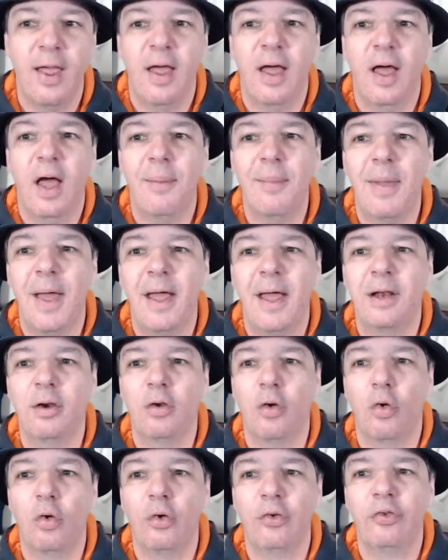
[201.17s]
and
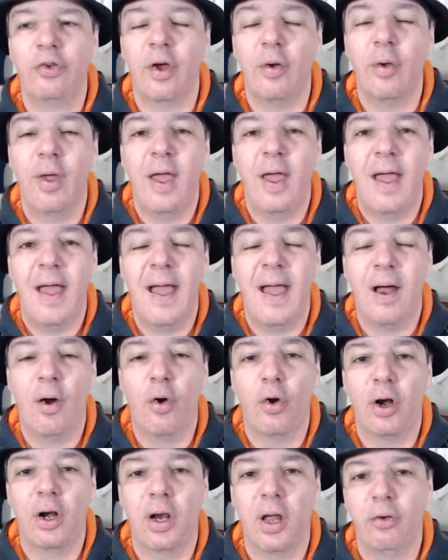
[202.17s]
also how
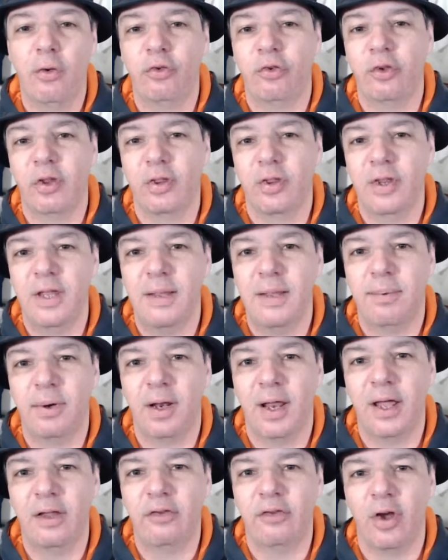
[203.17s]
close the
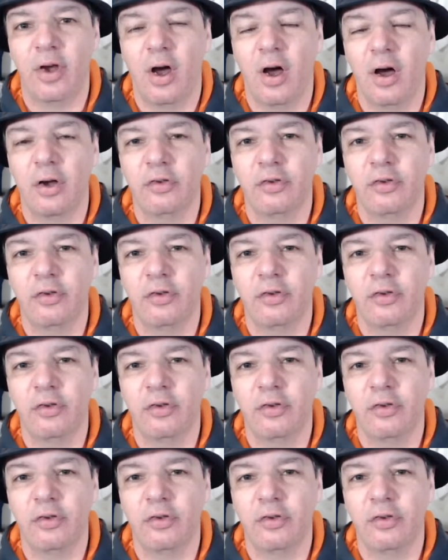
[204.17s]
players are.